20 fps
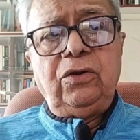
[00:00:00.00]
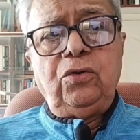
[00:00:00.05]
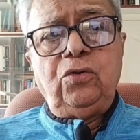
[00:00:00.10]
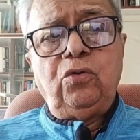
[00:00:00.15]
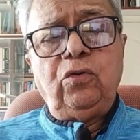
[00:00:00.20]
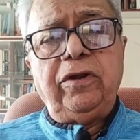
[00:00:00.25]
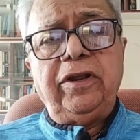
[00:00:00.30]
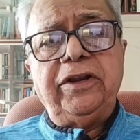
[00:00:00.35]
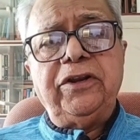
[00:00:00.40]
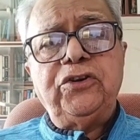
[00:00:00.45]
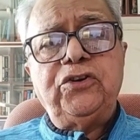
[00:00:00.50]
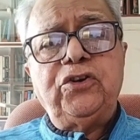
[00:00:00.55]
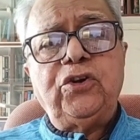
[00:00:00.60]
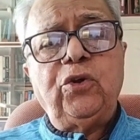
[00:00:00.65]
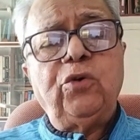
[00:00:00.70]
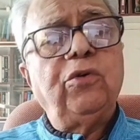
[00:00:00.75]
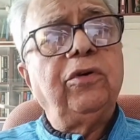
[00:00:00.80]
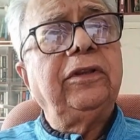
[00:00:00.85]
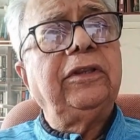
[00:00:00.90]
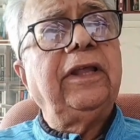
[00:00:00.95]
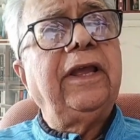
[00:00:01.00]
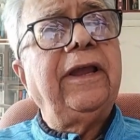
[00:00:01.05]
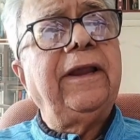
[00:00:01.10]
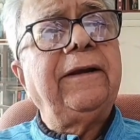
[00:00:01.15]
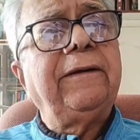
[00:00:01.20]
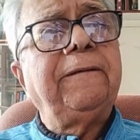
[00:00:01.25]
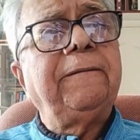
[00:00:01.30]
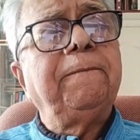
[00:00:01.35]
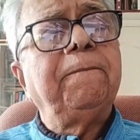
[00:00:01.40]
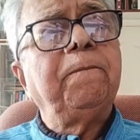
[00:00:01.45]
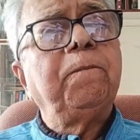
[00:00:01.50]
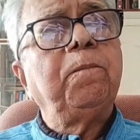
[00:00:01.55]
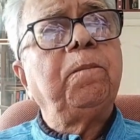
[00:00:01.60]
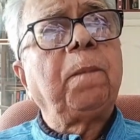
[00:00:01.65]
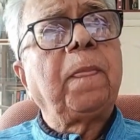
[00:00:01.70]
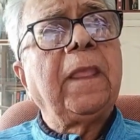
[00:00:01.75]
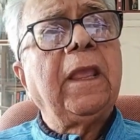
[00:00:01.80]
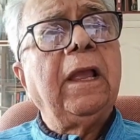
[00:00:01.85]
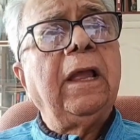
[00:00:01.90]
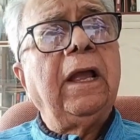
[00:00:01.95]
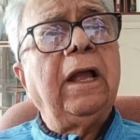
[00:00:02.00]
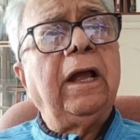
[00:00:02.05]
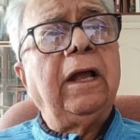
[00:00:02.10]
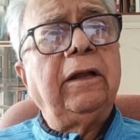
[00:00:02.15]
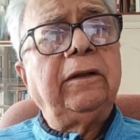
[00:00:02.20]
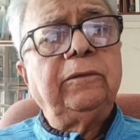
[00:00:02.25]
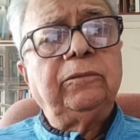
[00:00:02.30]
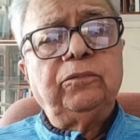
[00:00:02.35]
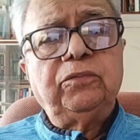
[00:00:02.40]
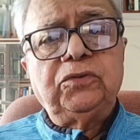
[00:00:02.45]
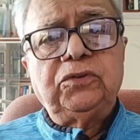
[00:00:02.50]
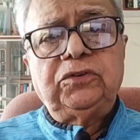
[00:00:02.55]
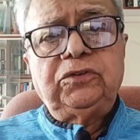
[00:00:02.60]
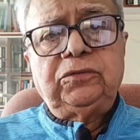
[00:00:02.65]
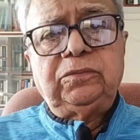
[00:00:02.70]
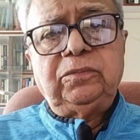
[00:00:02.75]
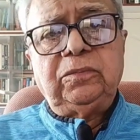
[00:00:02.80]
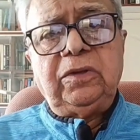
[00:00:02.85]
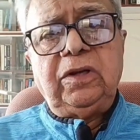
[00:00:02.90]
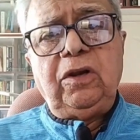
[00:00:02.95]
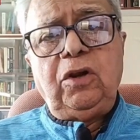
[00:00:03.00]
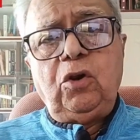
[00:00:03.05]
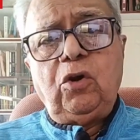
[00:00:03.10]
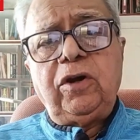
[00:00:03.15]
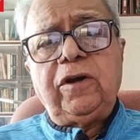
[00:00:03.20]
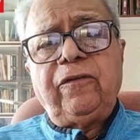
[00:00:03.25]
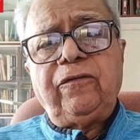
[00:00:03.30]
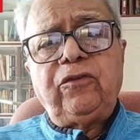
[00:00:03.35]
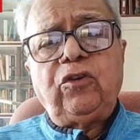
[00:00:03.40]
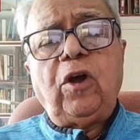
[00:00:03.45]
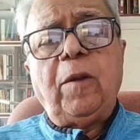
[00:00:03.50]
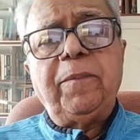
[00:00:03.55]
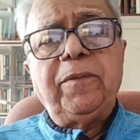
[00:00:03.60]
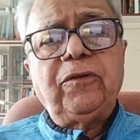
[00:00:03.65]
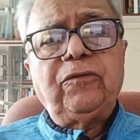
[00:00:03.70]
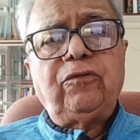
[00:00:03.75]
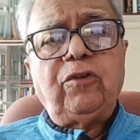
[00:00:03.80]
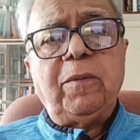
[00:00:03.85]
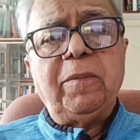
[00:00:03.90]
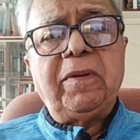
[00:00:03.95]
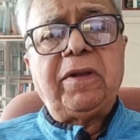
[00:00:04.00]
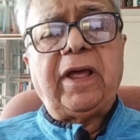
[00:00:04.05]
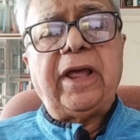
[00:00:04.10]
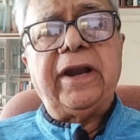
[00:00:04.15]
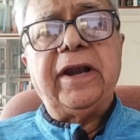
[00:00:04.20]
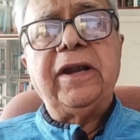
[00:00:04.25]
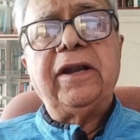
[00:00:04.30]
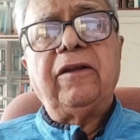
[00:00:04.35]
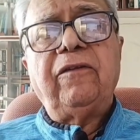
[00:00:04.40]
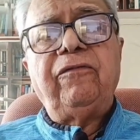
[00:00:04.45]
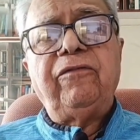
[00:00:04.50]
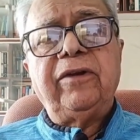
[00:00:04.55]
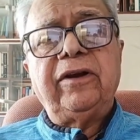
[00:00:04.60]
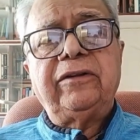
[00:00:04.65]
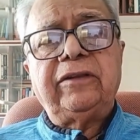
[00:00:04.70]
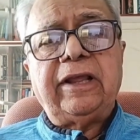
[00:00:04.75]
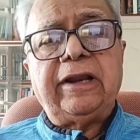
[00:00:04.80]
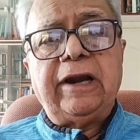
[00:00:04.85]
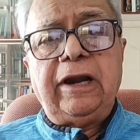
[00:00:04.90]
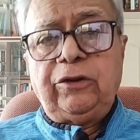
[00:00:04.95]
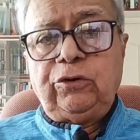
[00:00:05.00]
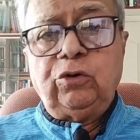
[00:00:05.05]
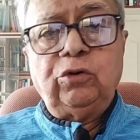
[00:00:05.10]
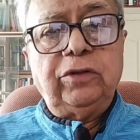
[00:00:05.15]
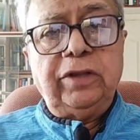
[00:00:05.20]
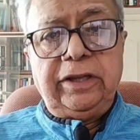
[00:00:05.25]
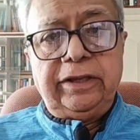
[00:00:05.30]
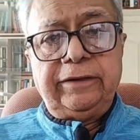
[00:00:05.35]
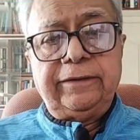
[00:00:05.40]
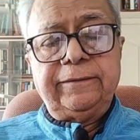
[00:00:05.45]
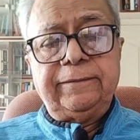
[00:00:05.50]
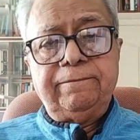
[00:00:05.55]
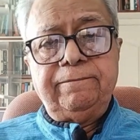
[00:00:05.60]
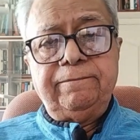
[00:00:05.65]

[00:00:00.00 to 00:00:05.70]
to ensure that a lot of topics from current affairs are also there.